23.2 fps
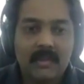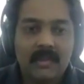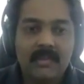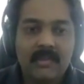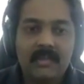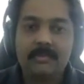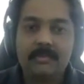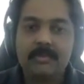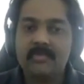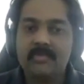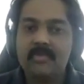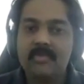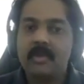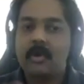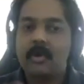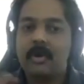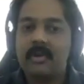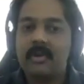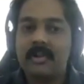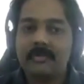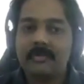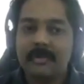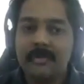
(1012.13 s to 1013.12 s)
In terms of the
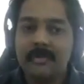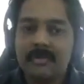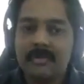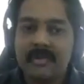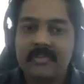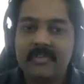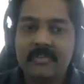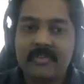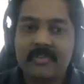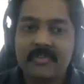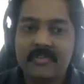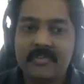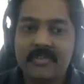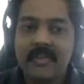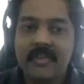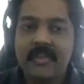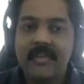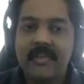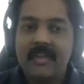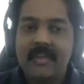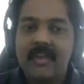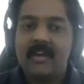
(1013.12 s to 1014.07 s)
contributions,